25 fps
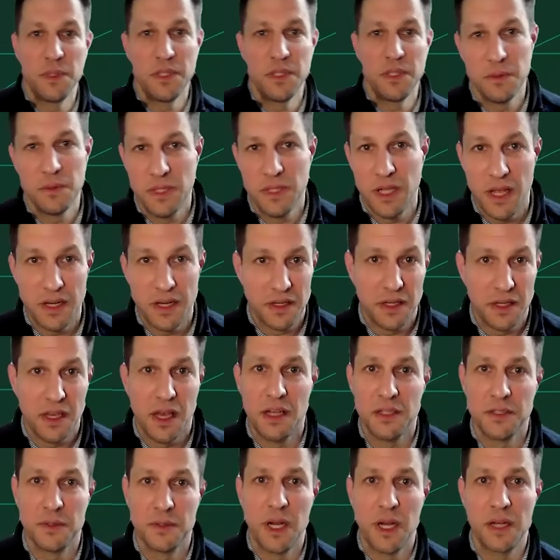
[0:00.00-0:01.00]
we do a lot of
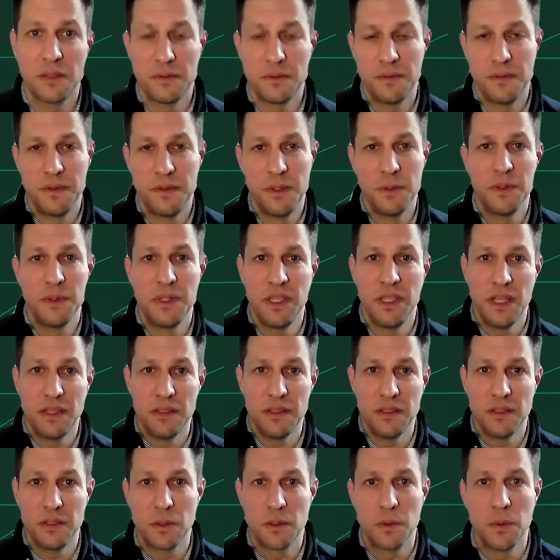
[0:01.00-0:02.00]
contract review at the
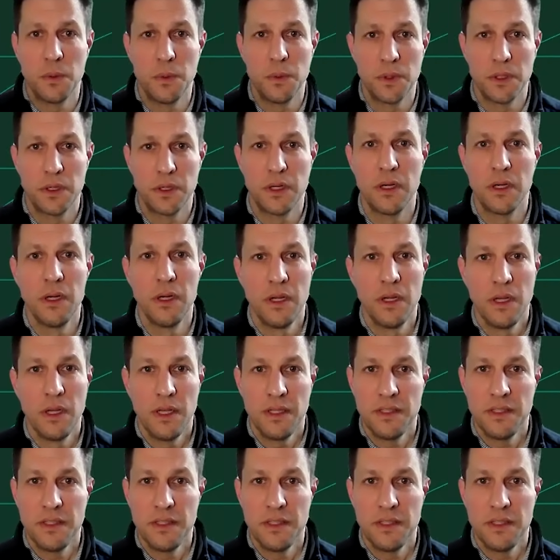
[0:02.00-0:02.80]
end of the quarter.